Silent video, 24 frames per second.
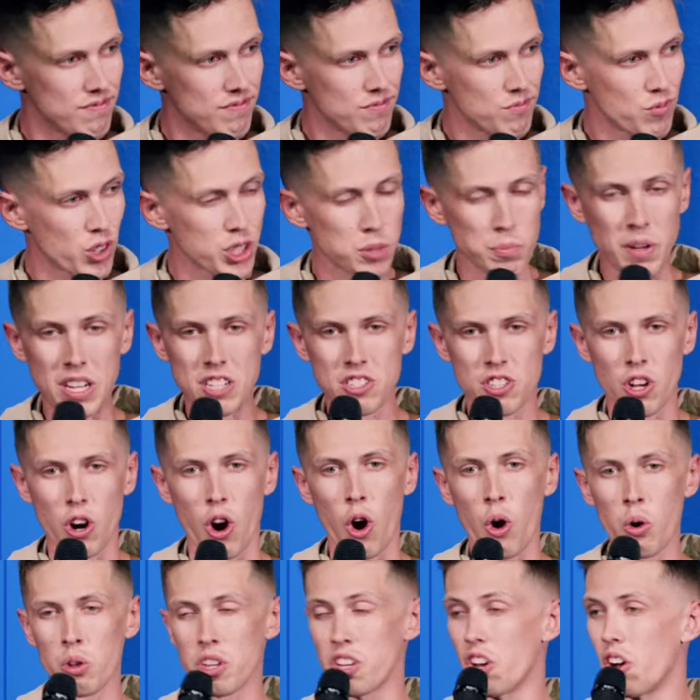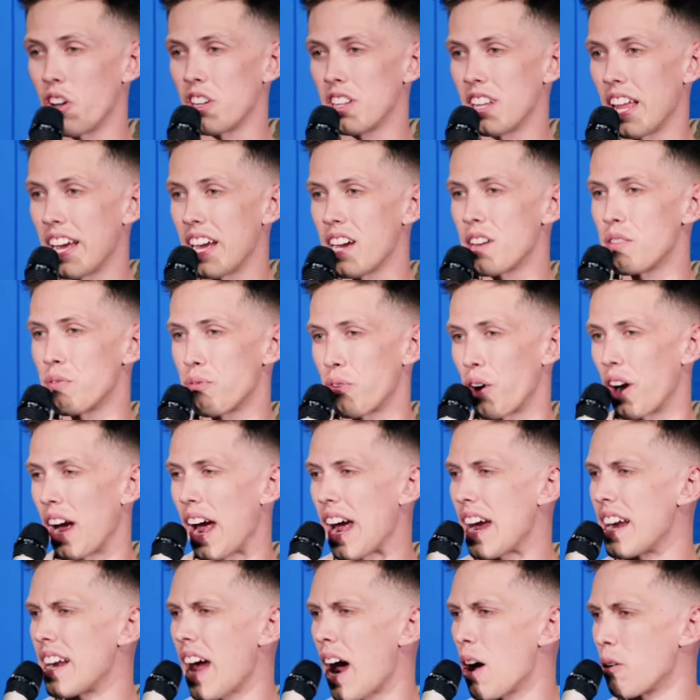which means they're only on land for
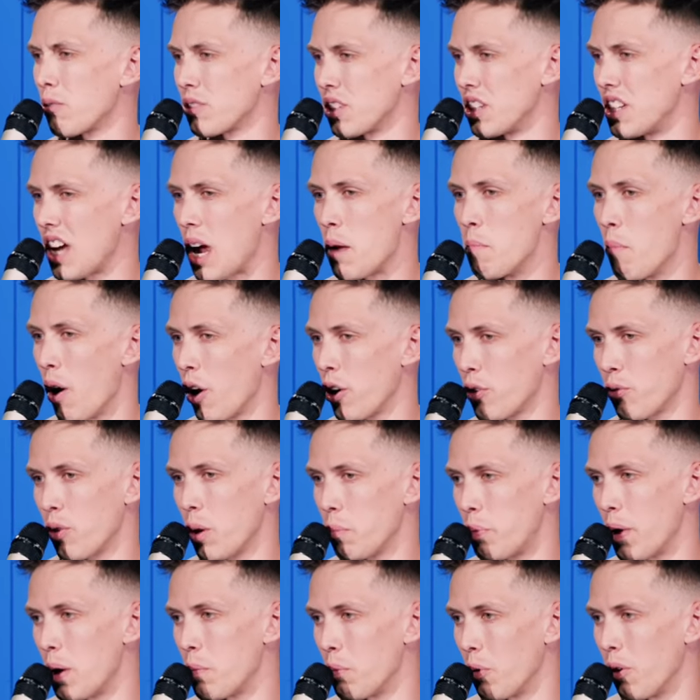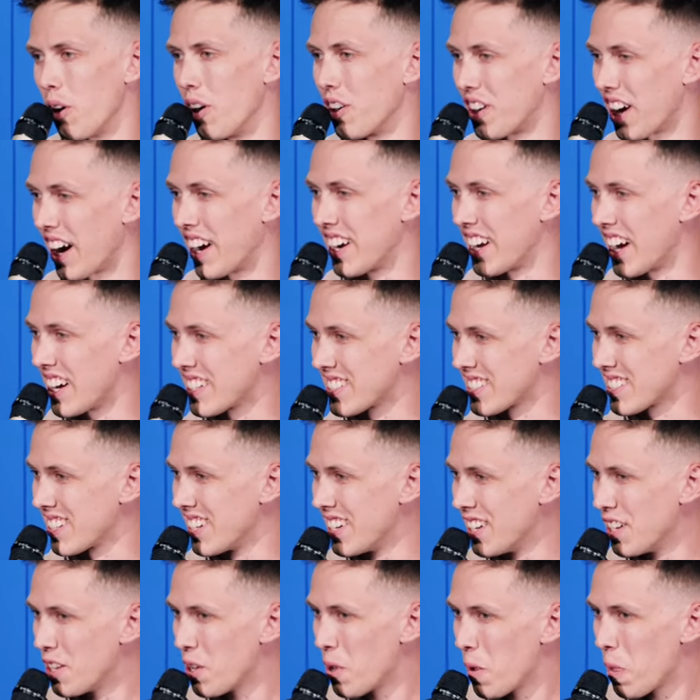8 hours a day murdering people, okay?
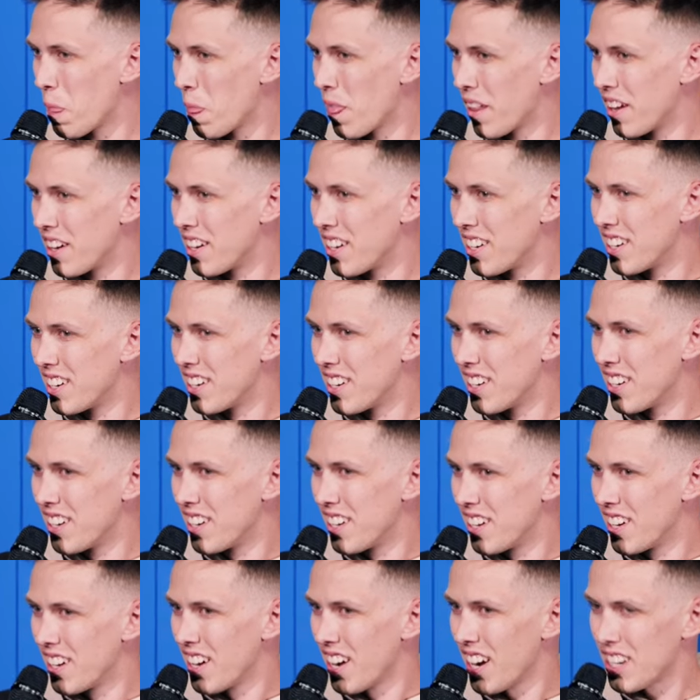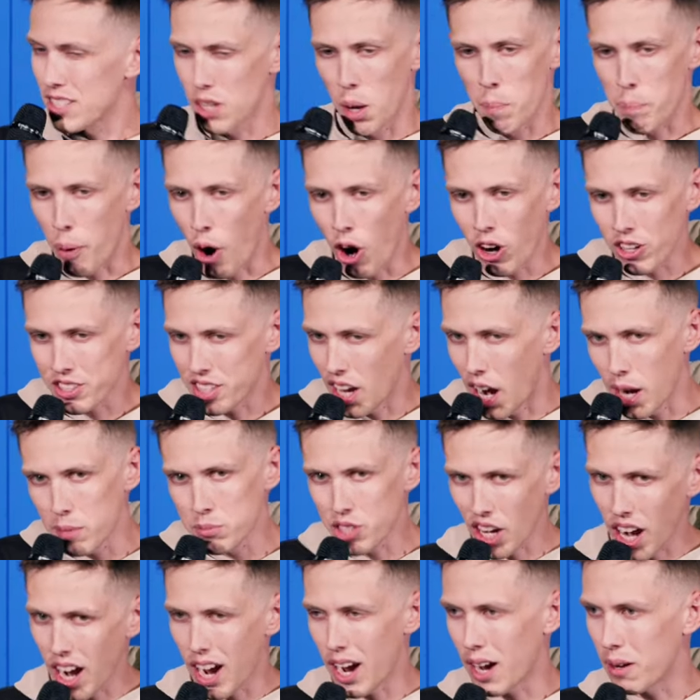That is a part-time
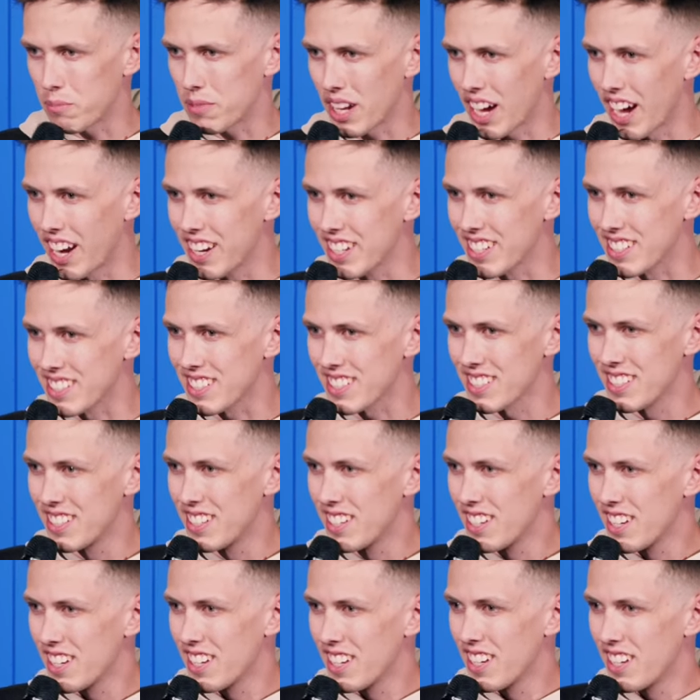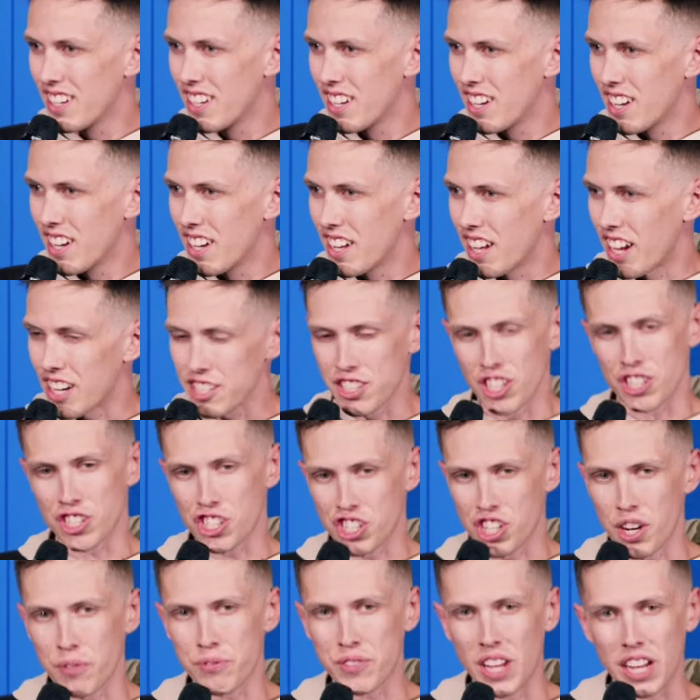job. That is a
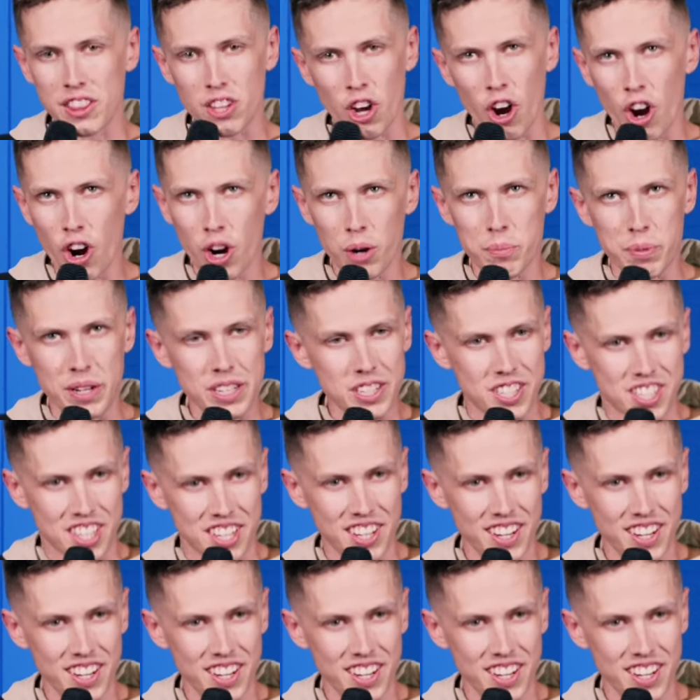shift at the Arby's.